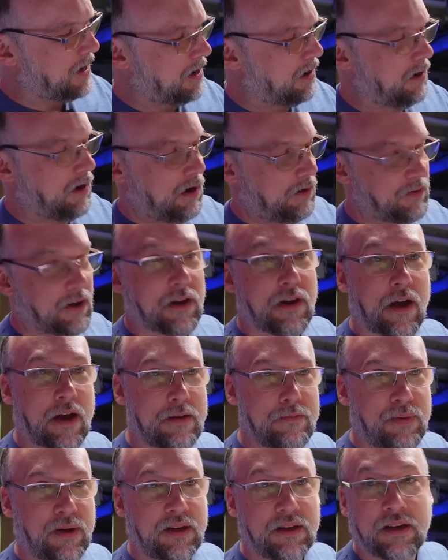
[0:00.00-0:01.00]
have a
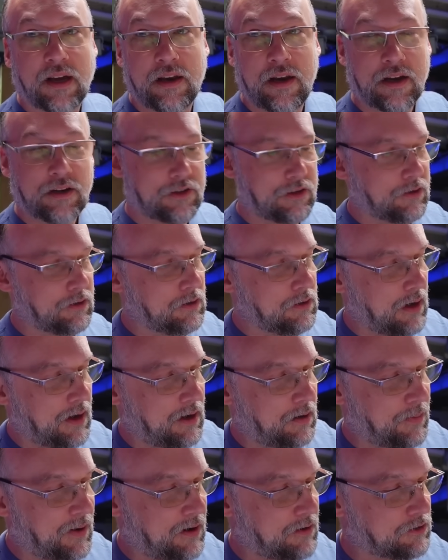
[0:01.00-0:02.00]
9-pin connector
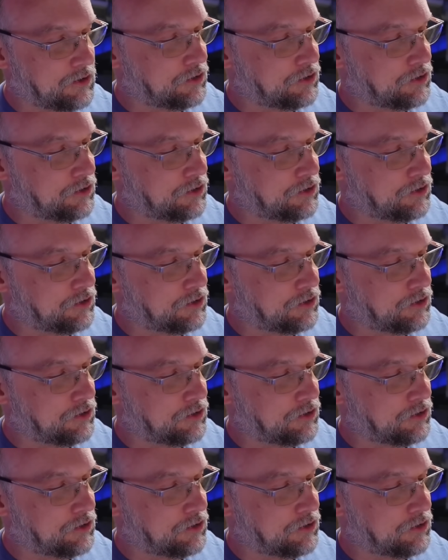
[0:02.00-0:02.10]
and a power